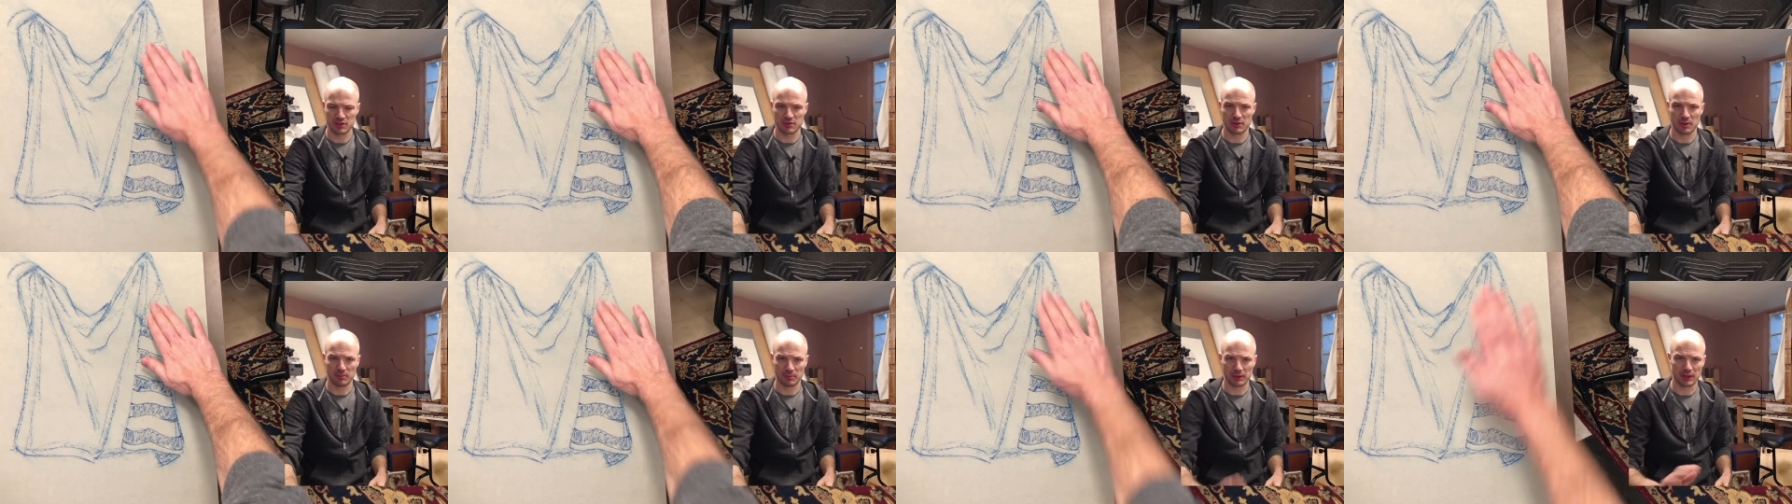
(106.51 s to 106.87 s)

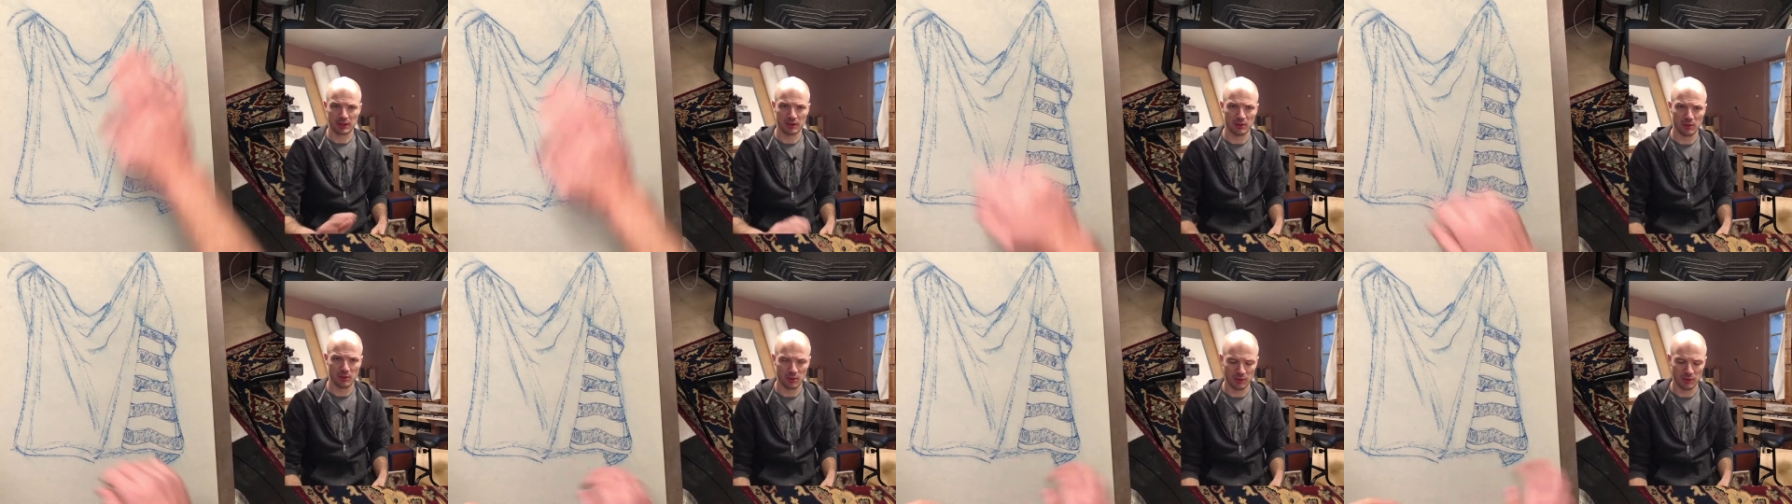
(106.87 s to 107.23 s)
so I'm going to
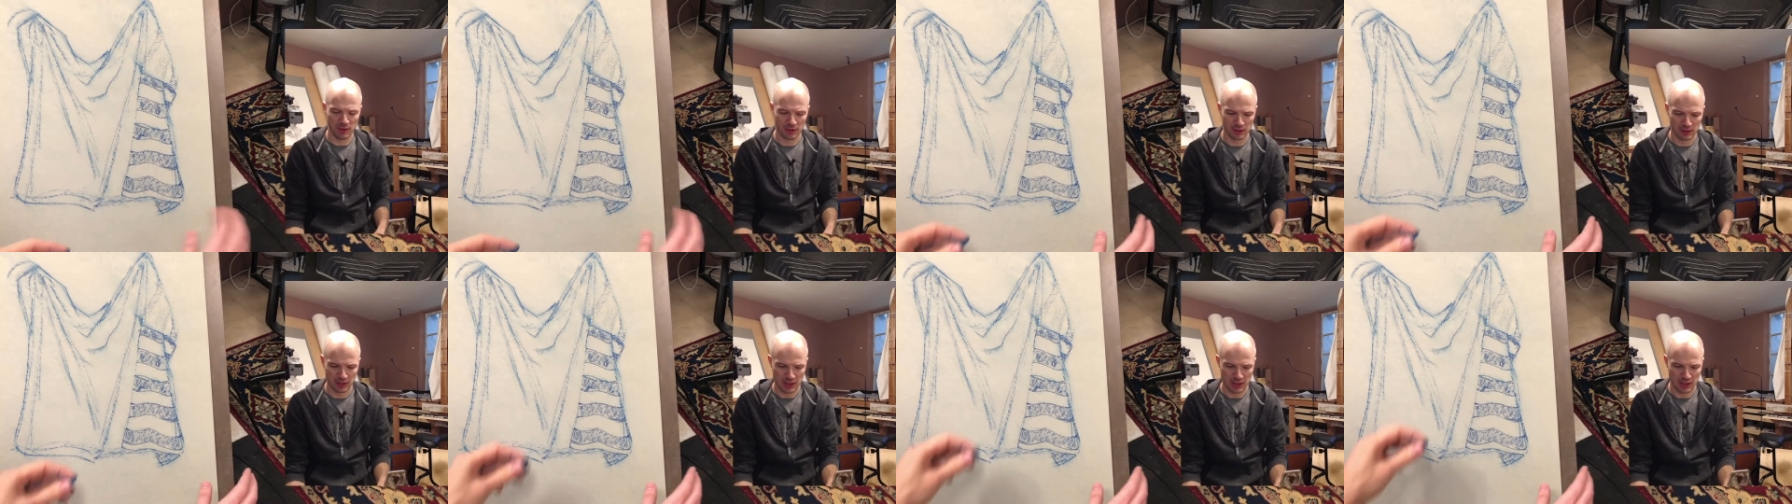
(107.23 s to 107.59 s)
hold
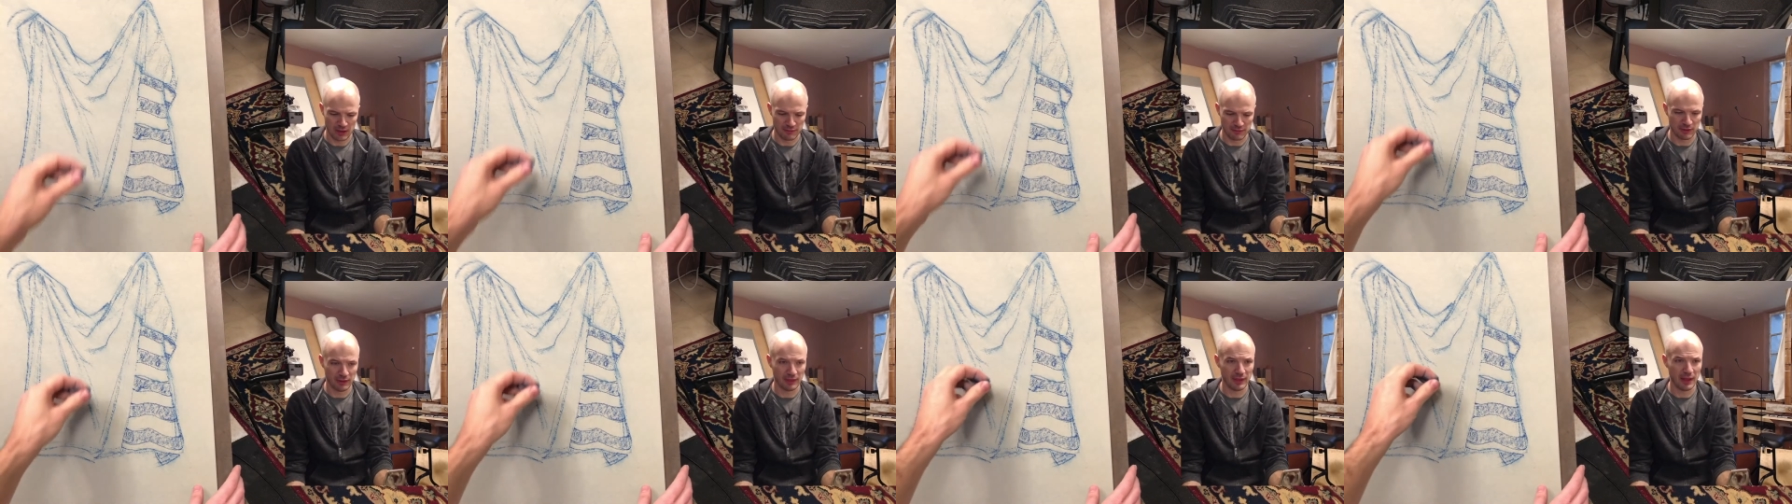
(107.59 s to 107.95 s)

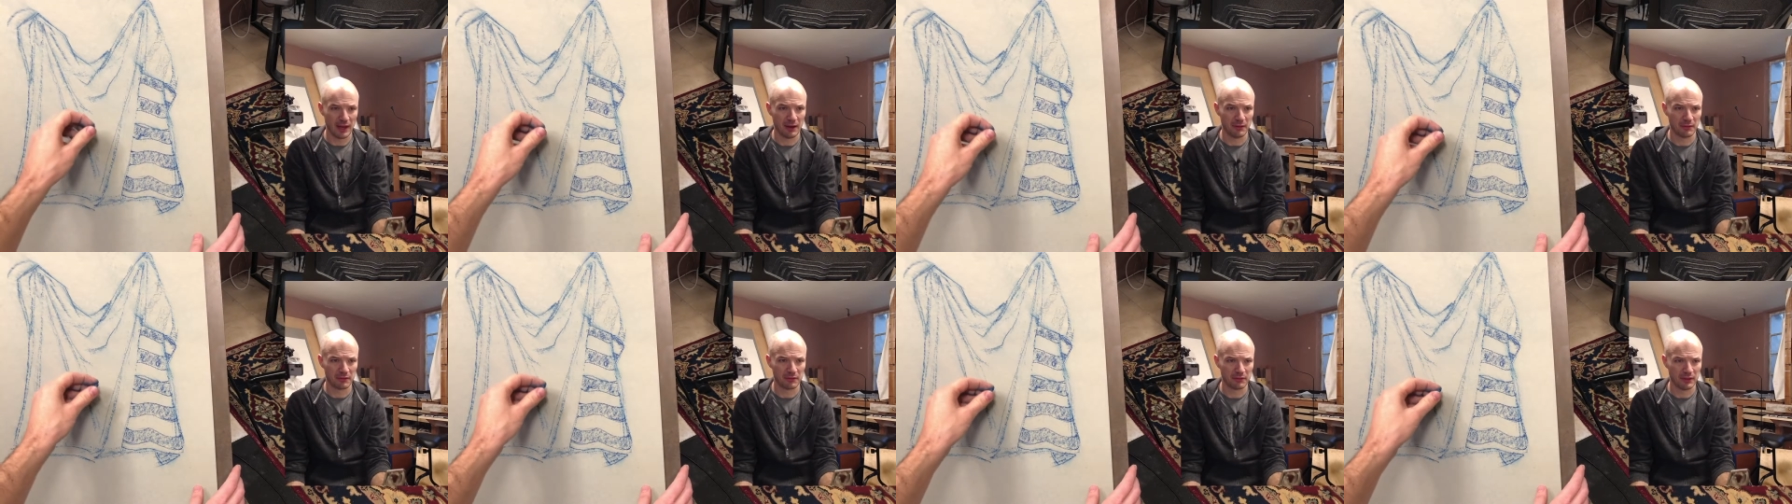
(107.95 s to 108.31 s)
off on
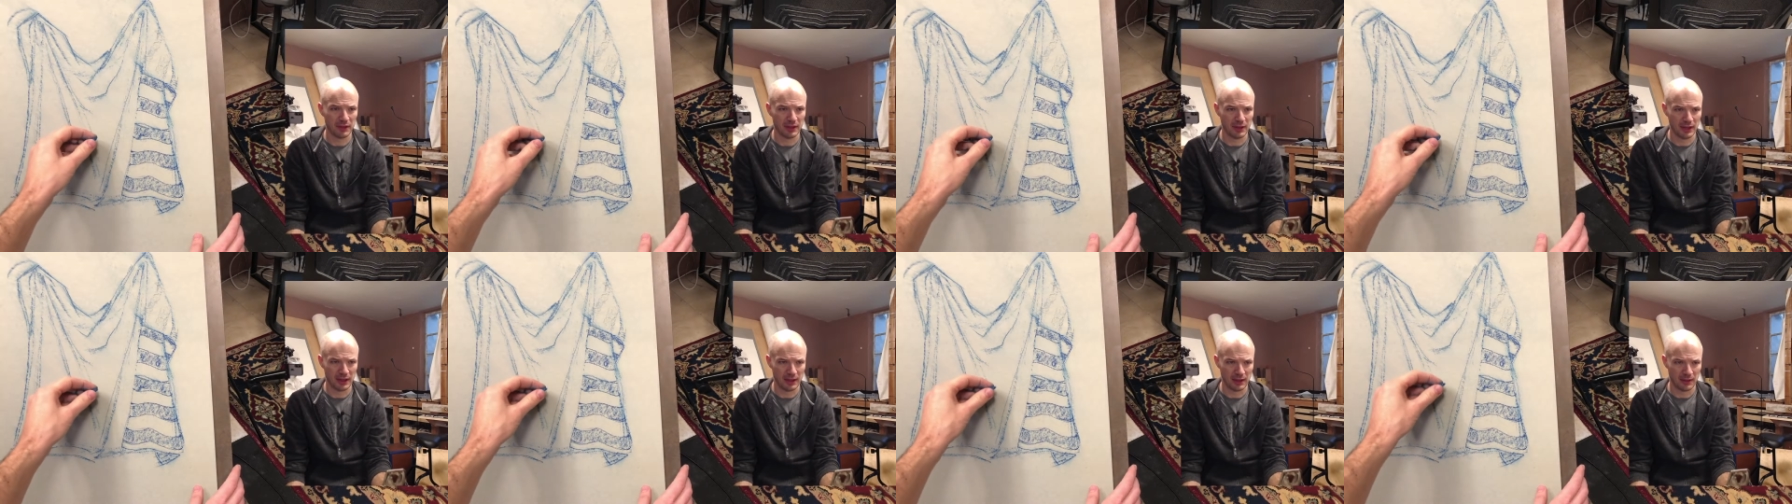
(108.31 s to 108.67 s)
that one for
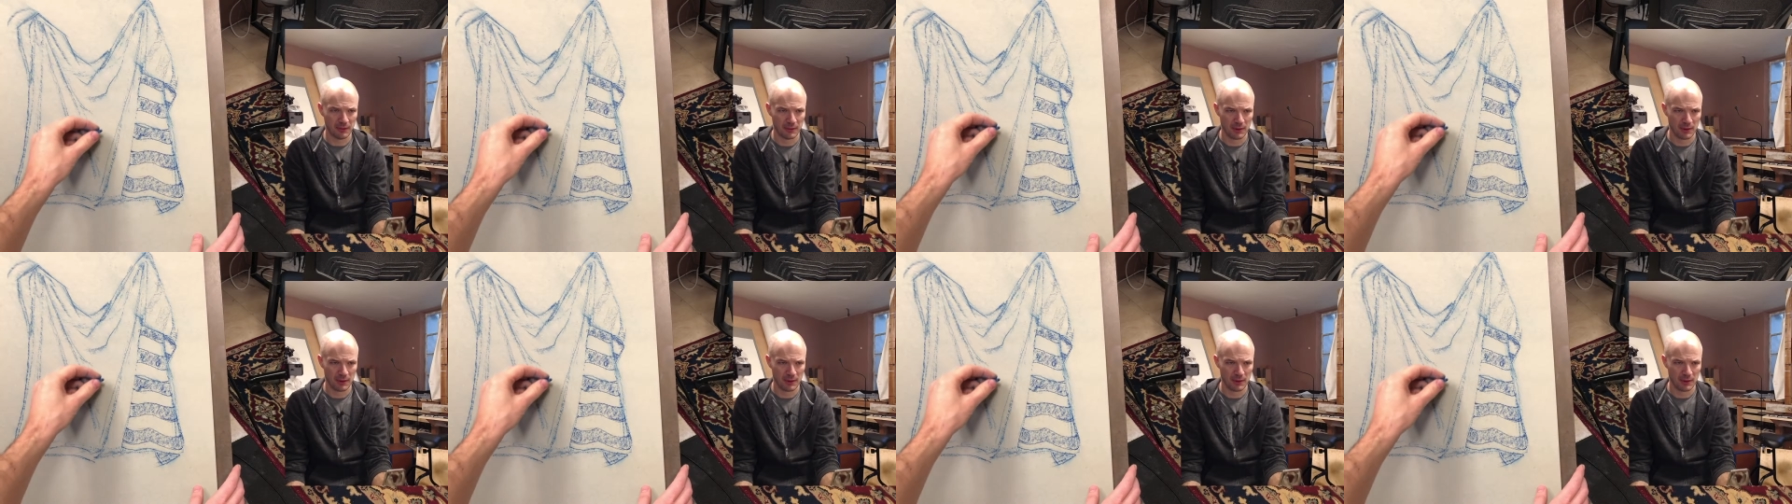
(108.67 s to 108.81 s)
now.